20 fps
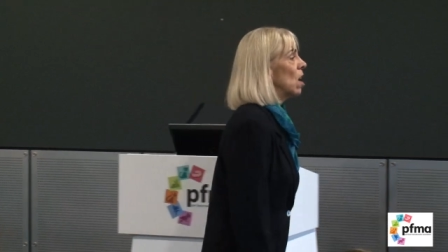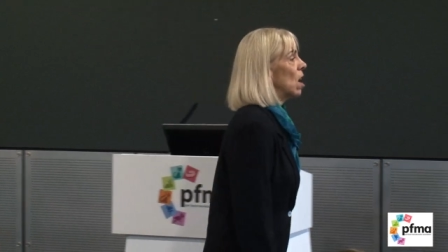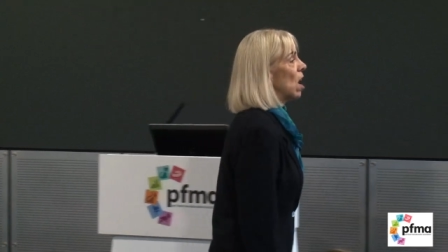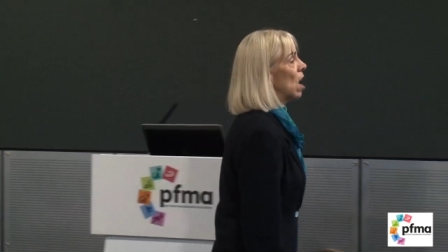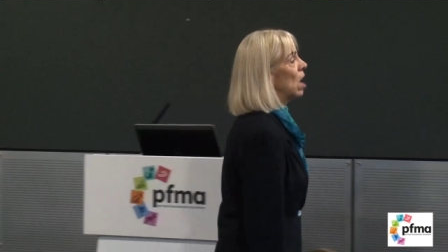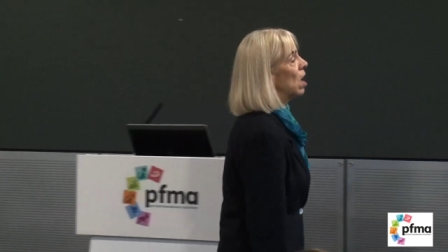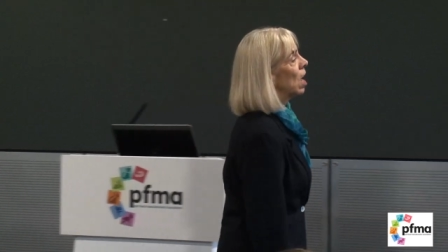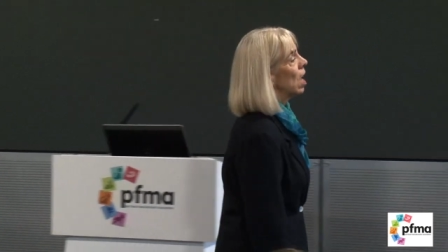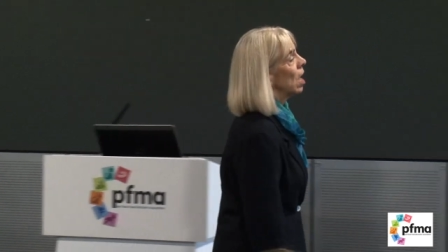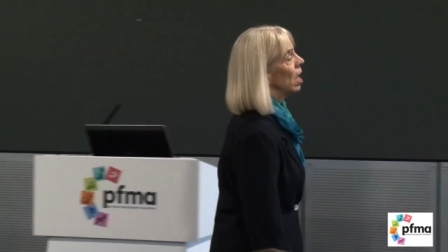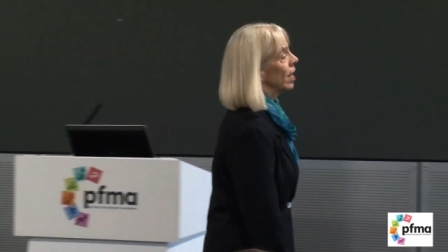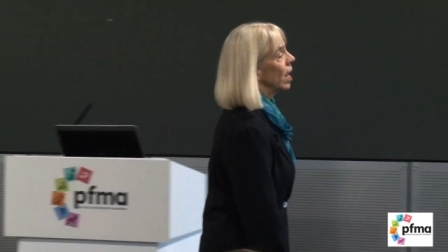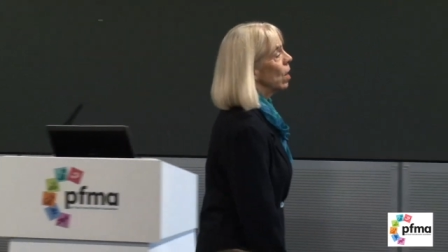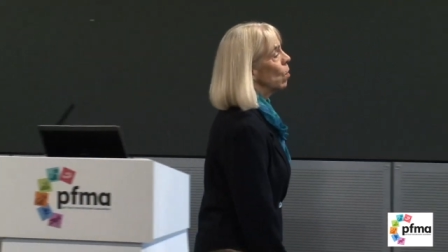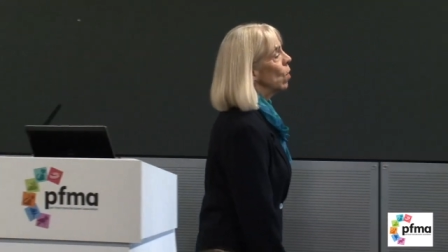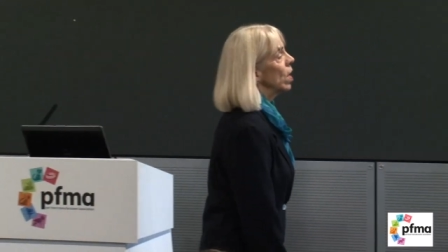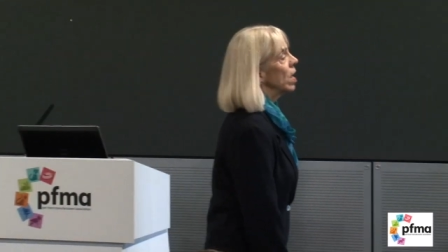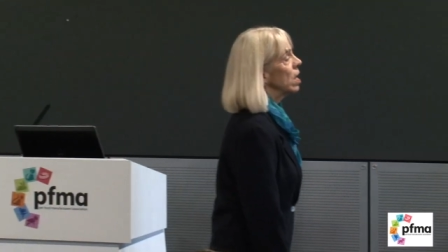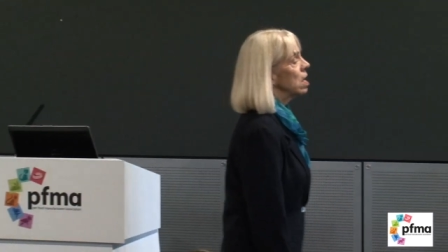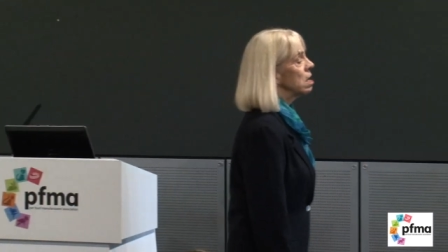Uh, yeah,
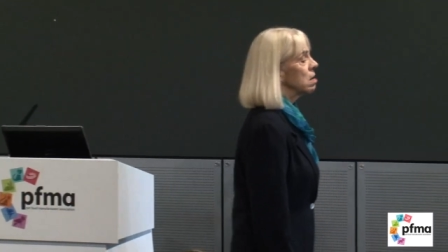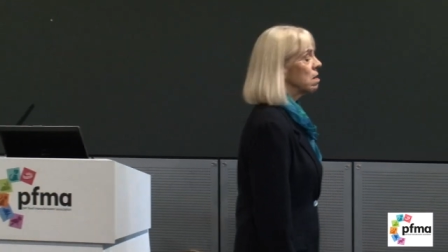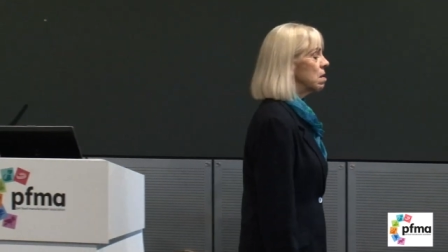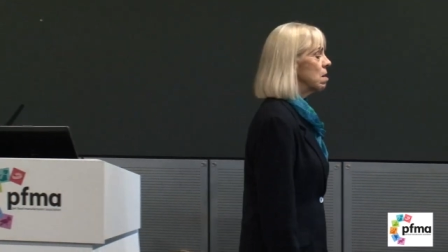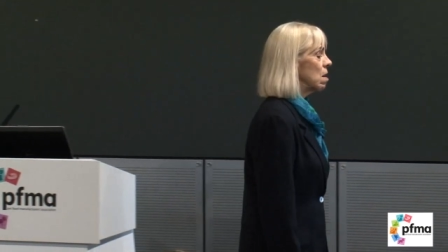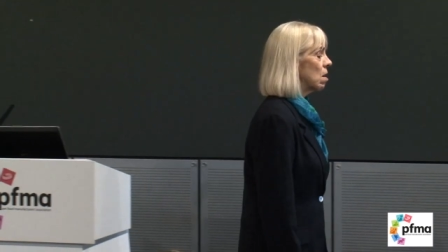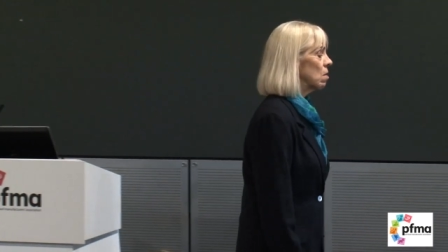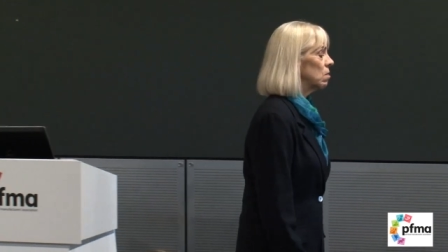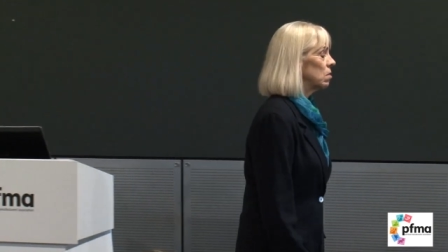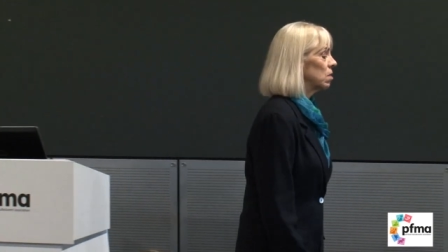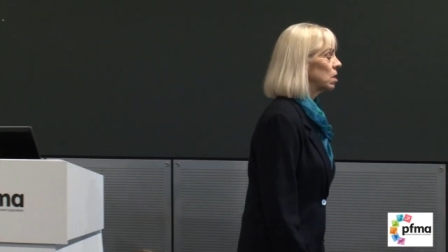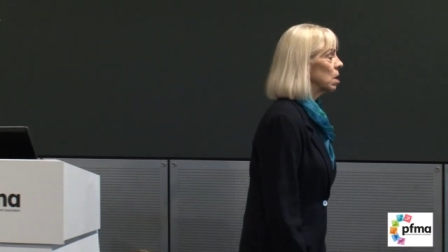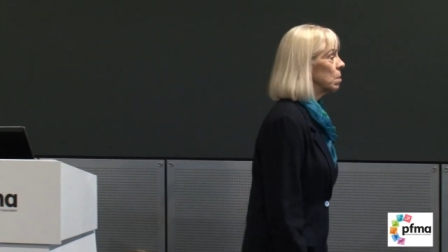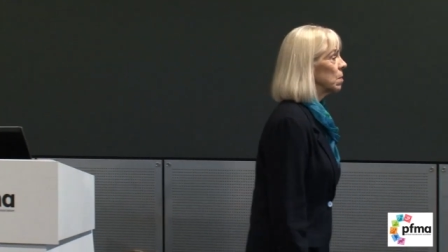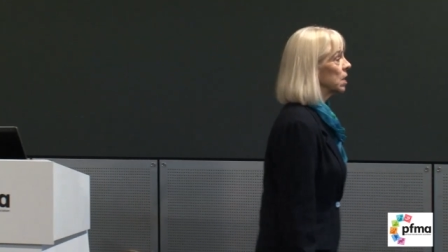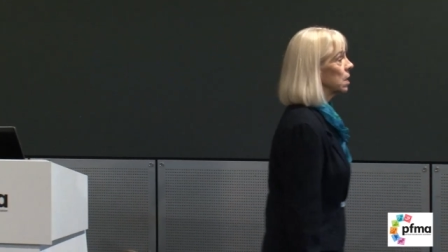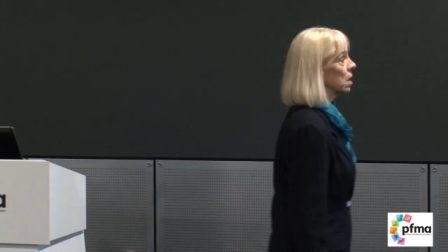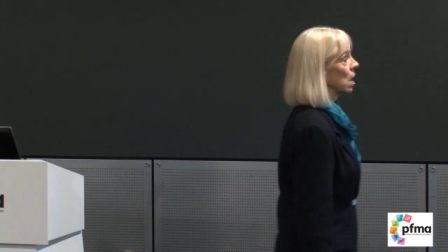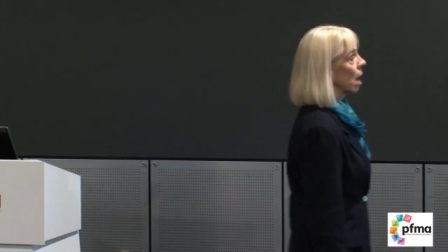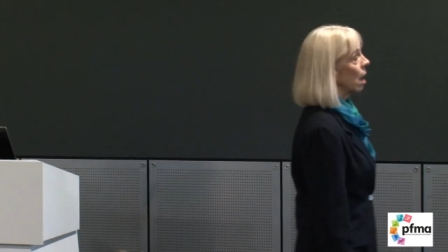we eat, you know,
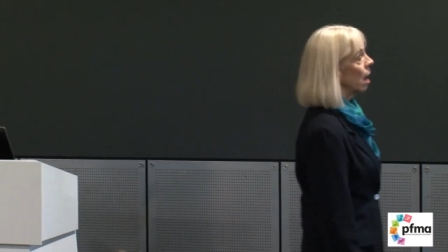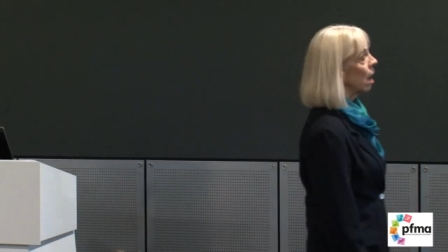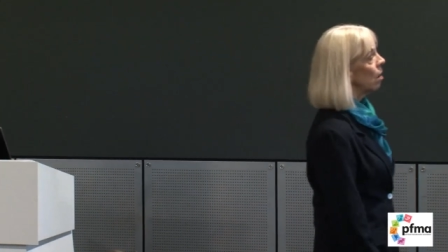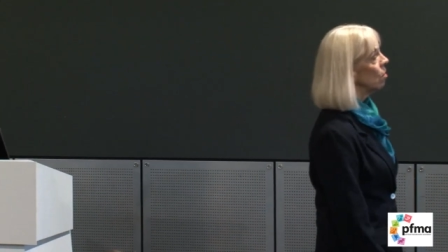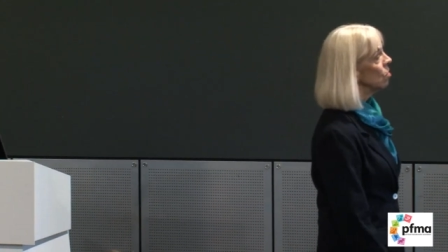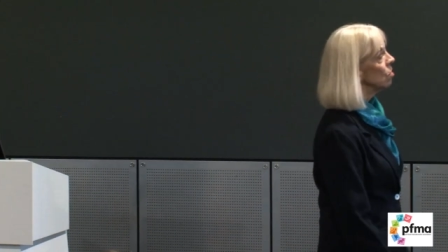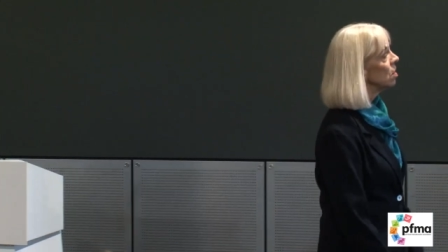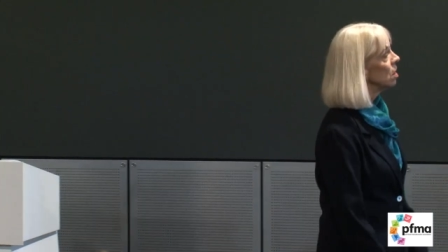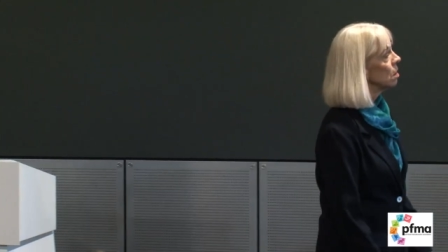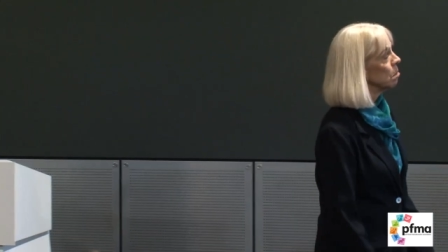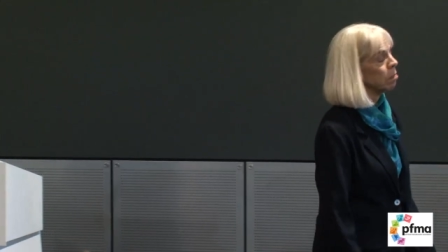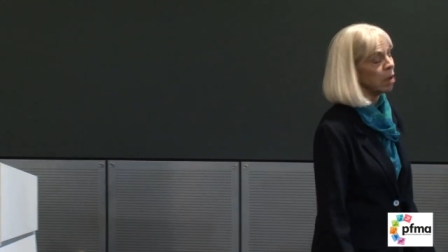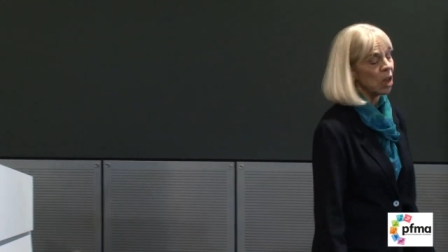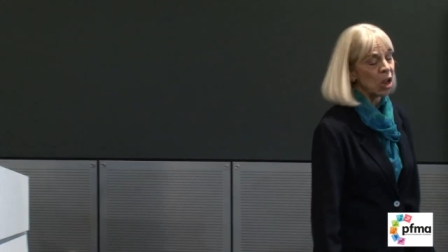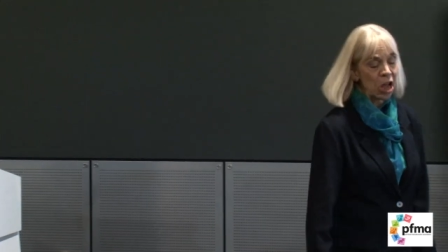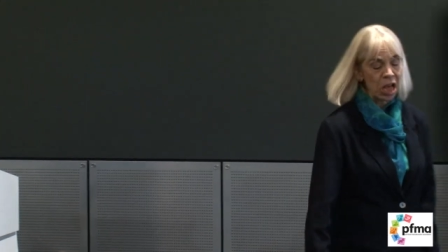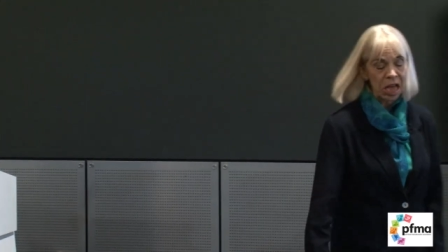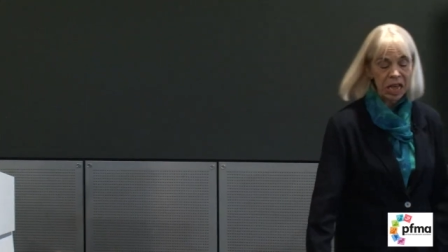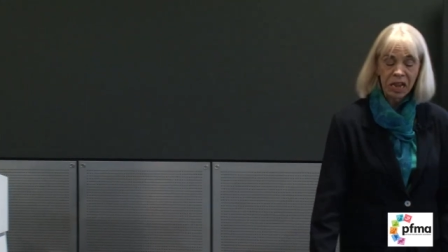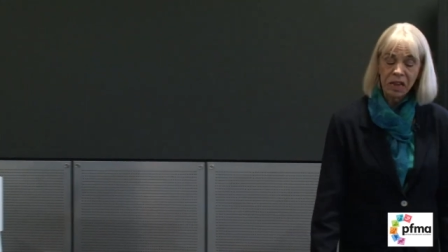stomachs of cows and
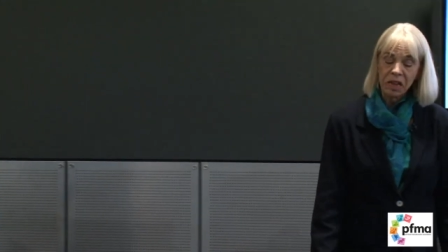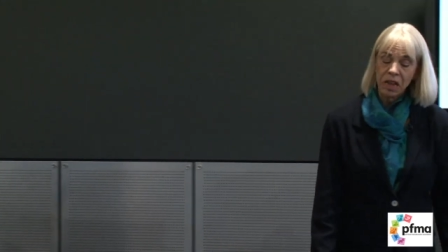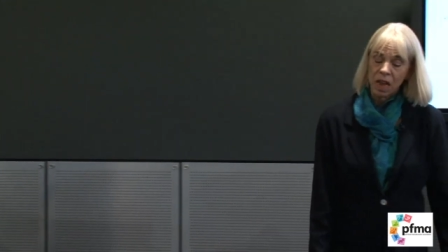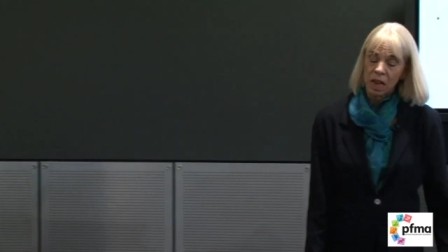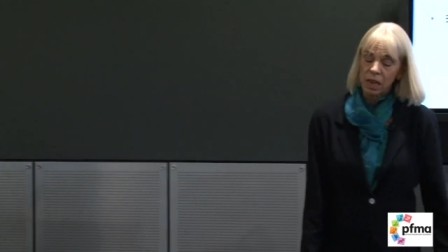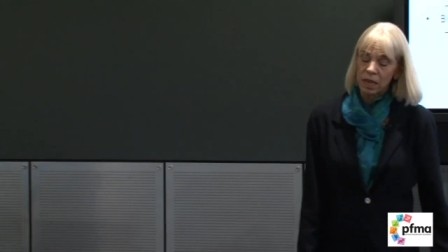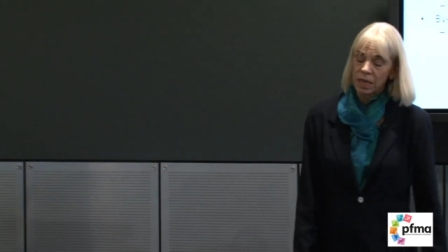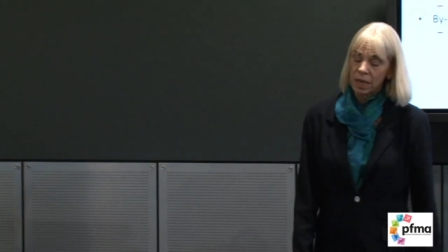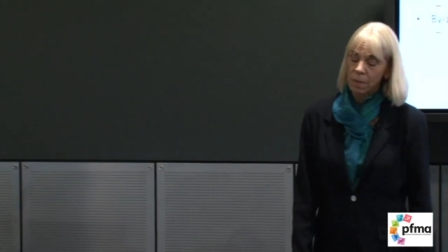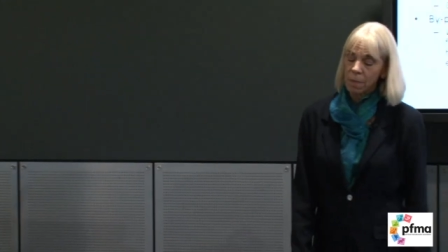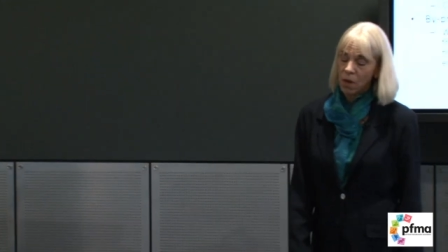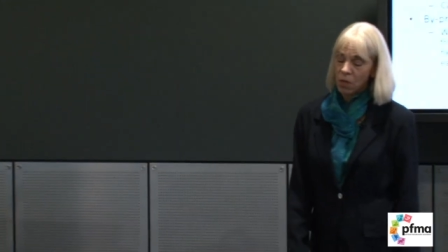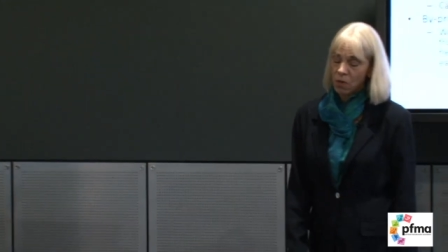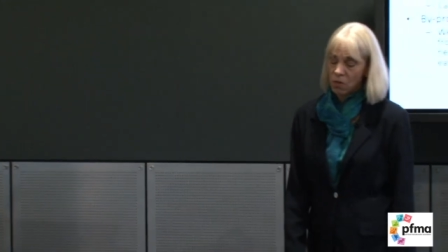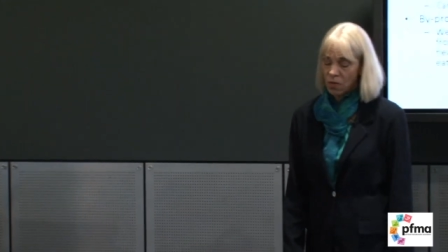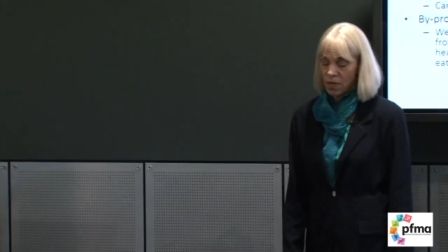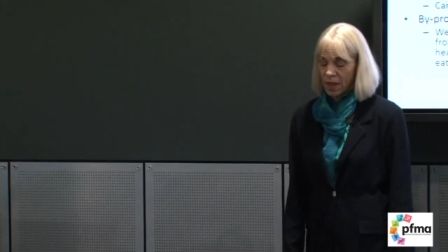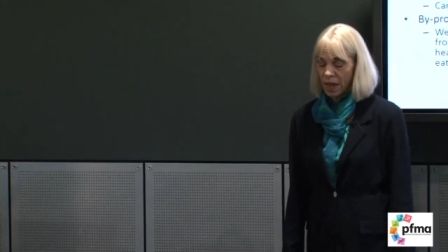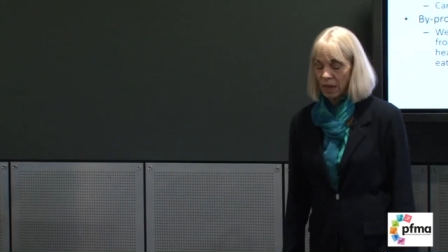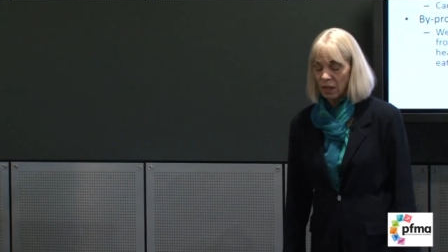blood and some other
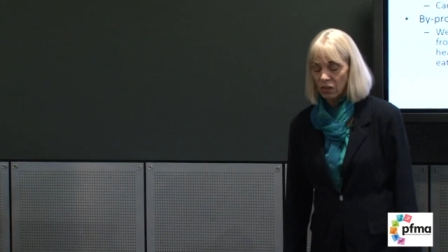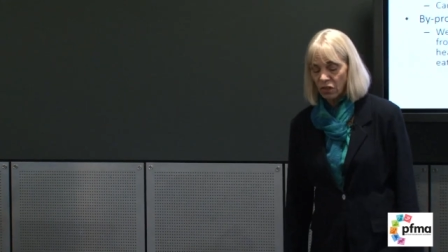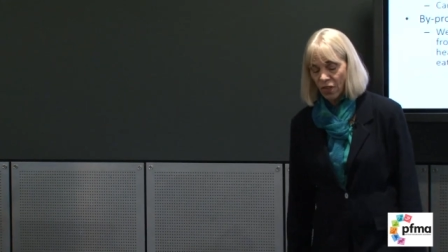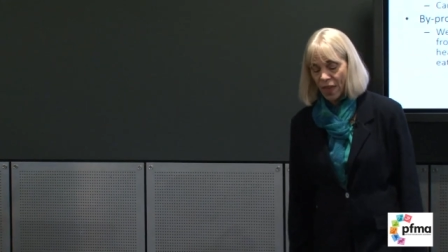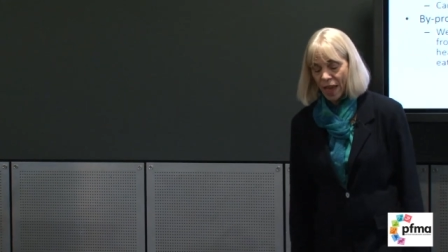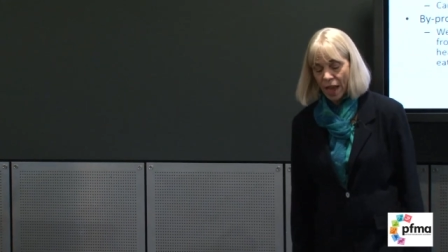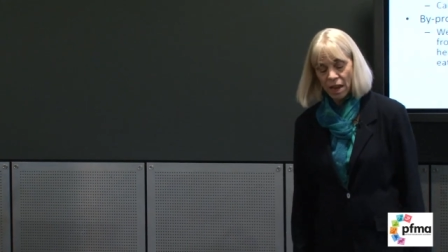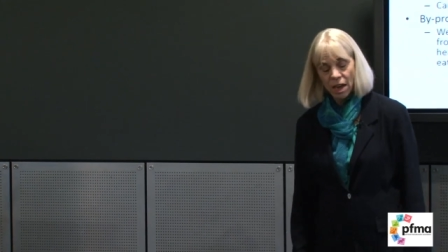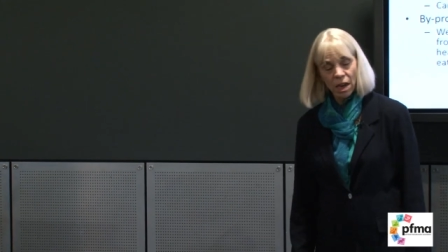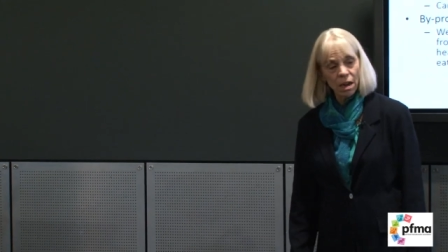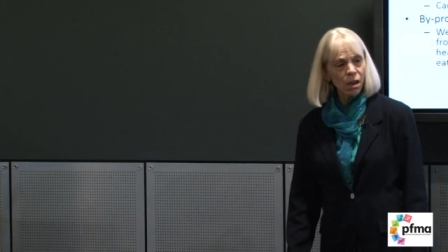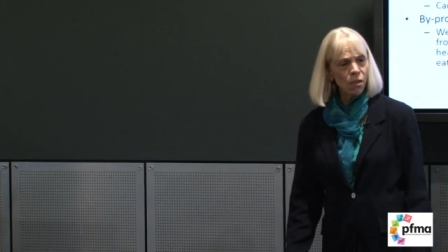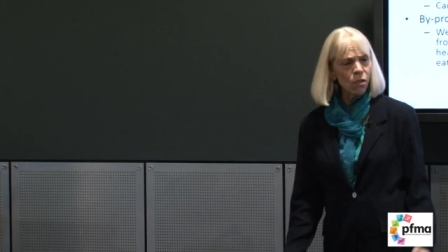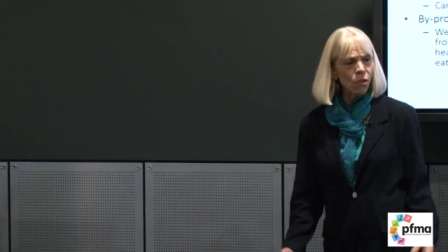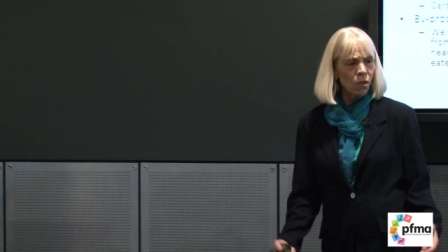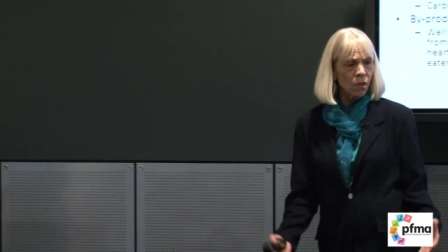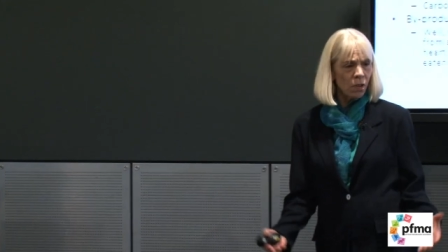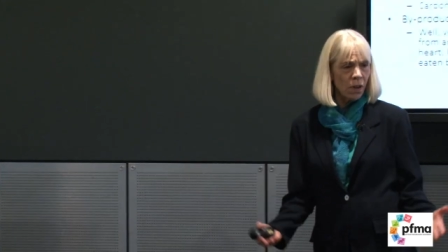things that in other